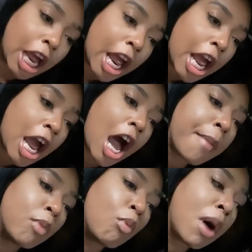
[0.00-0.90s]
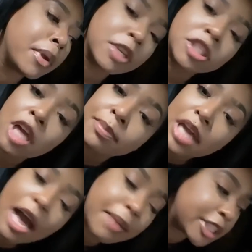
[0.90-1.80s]
Yeah, oh. I'm a woman, but
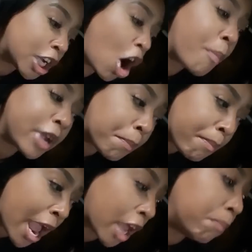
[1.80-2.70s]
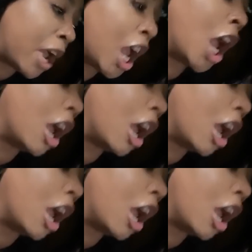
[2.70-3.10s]
sometimes he call me a bad